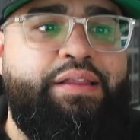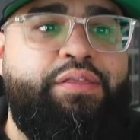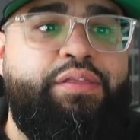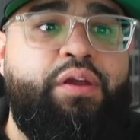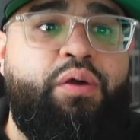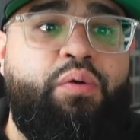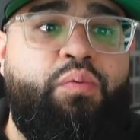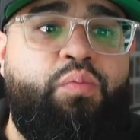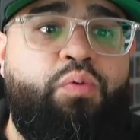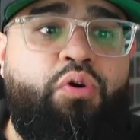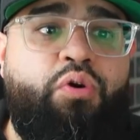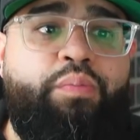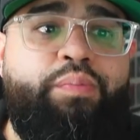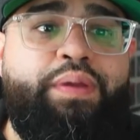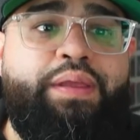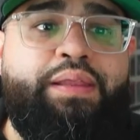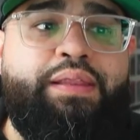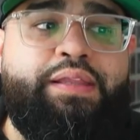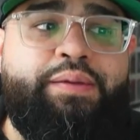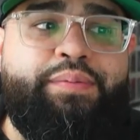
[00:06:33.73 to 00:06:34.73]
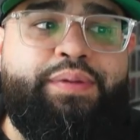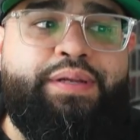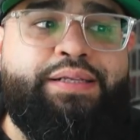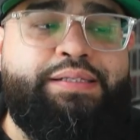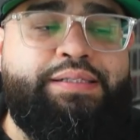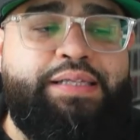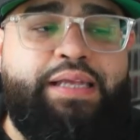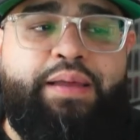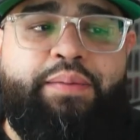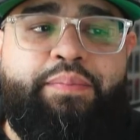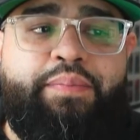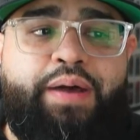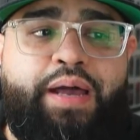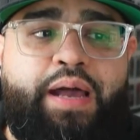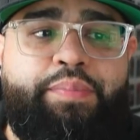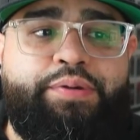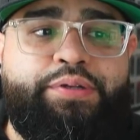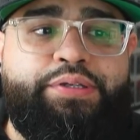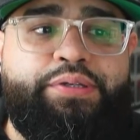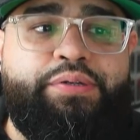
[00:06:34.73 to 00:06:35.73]
there will be limited standby
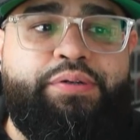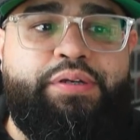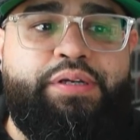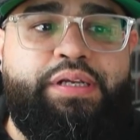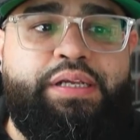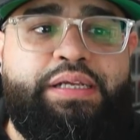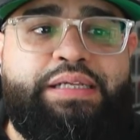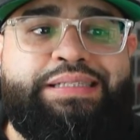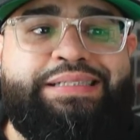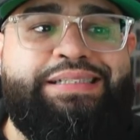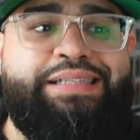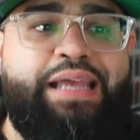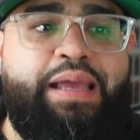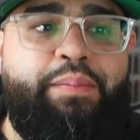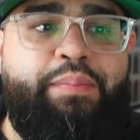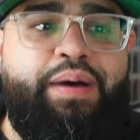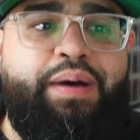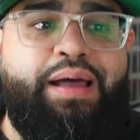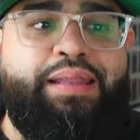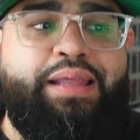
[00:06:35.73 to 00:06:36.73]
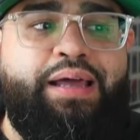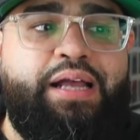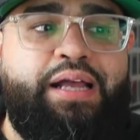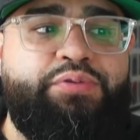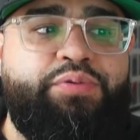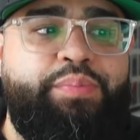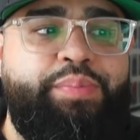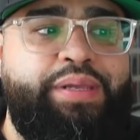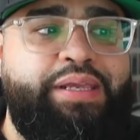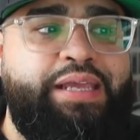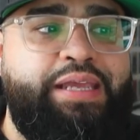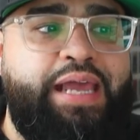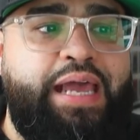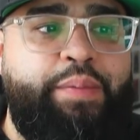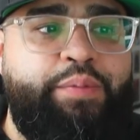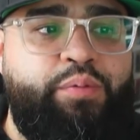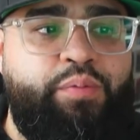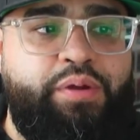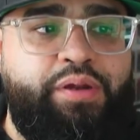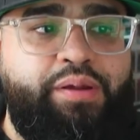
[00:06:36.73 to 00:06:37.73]
opportunities. Standby lines will be
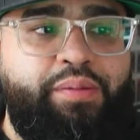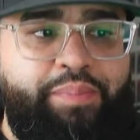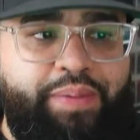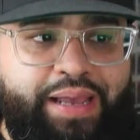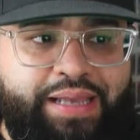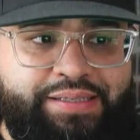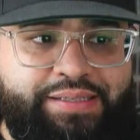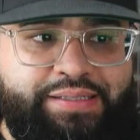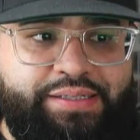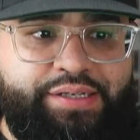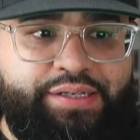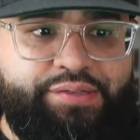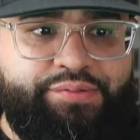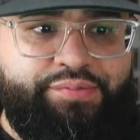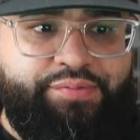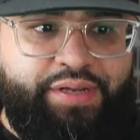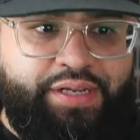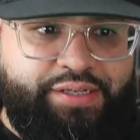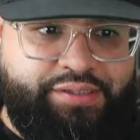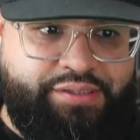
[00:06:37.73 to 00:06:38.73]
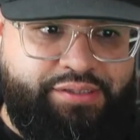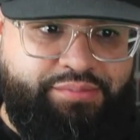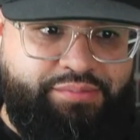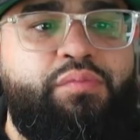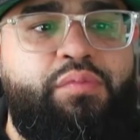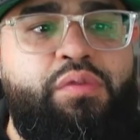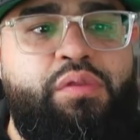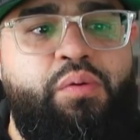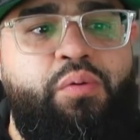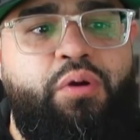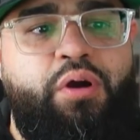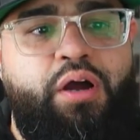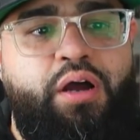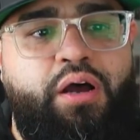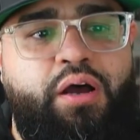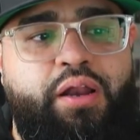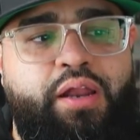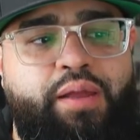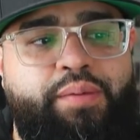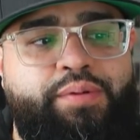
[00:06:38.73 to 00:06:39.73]
capped when capacity is reached. We're
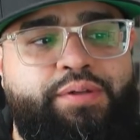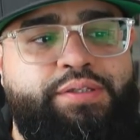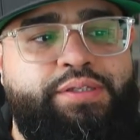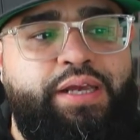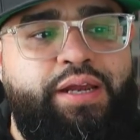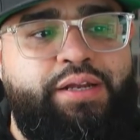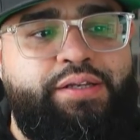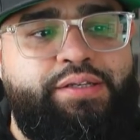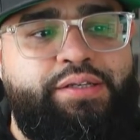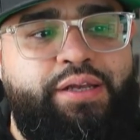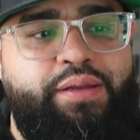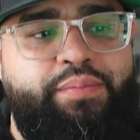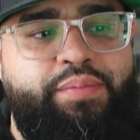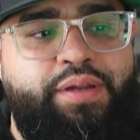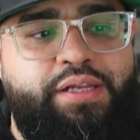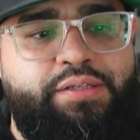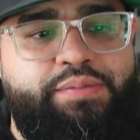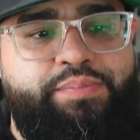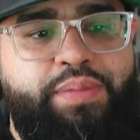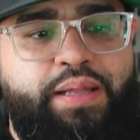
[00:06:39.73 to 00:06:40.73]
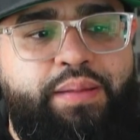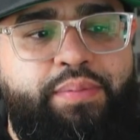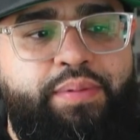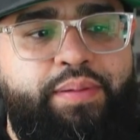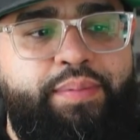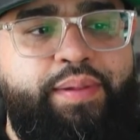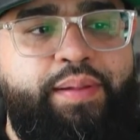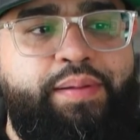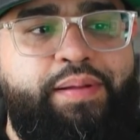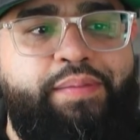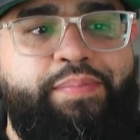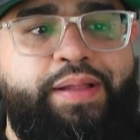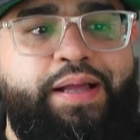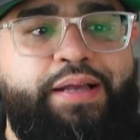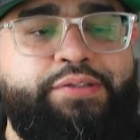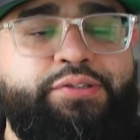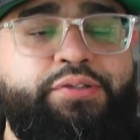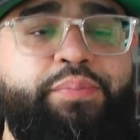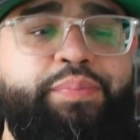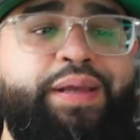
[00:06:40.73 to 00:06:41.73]
unable to guarantee admittance, blah, blah, blah, blah, blah.
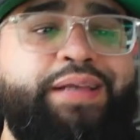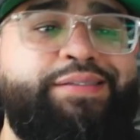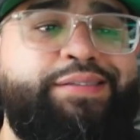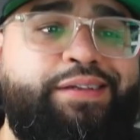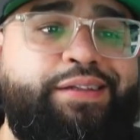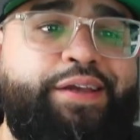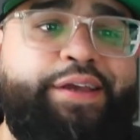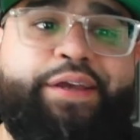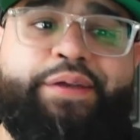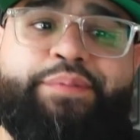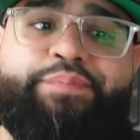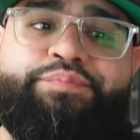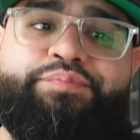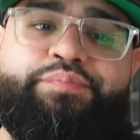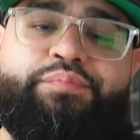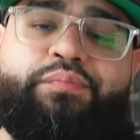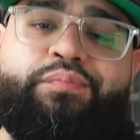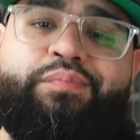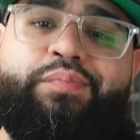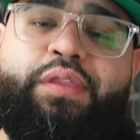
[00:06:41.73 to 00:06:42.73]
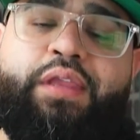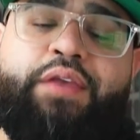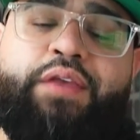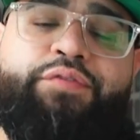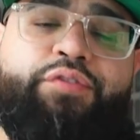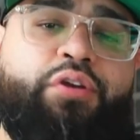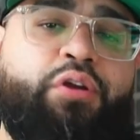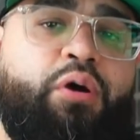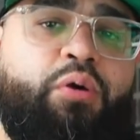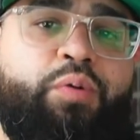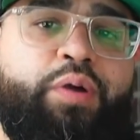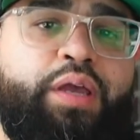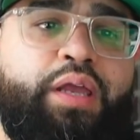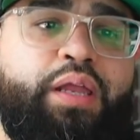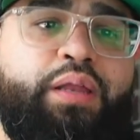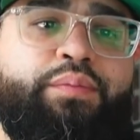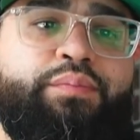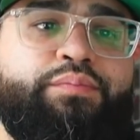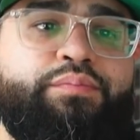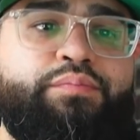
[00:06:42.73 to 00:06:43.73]
So basically, if you don't
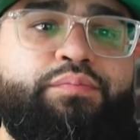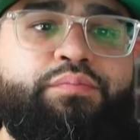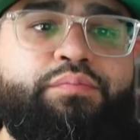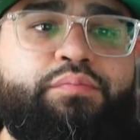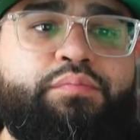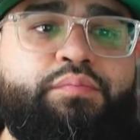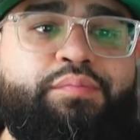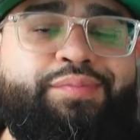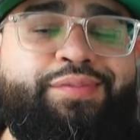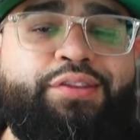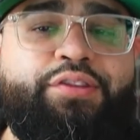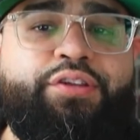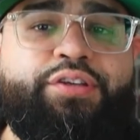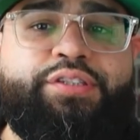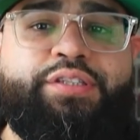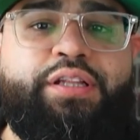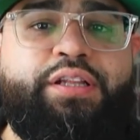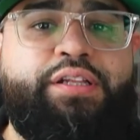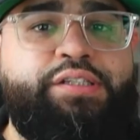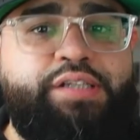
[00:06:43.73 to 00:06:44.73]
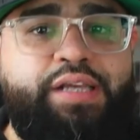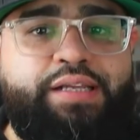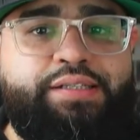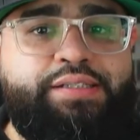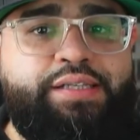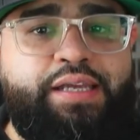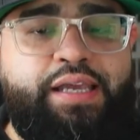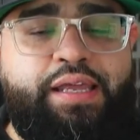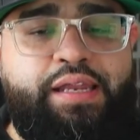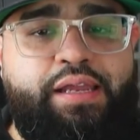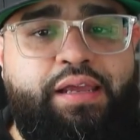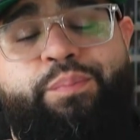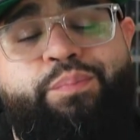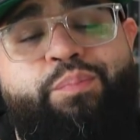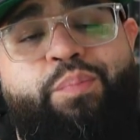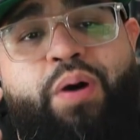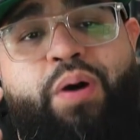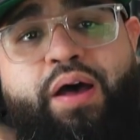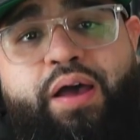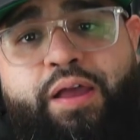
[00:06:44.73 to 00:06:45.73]
win, there's still a chance to get in.
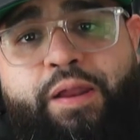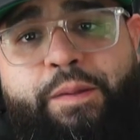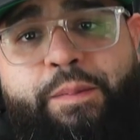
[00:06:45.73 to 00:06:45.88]
But